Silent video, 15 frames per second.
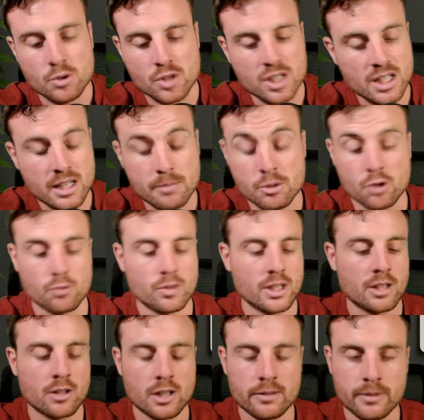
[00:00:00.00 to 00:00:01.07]
sometimes you're
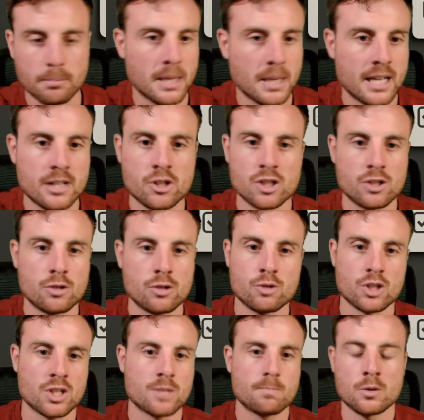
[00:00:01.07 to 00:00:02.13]
reading off a page and you
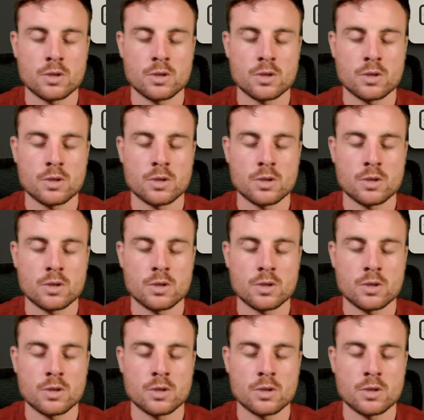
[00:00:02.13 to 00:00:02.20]
just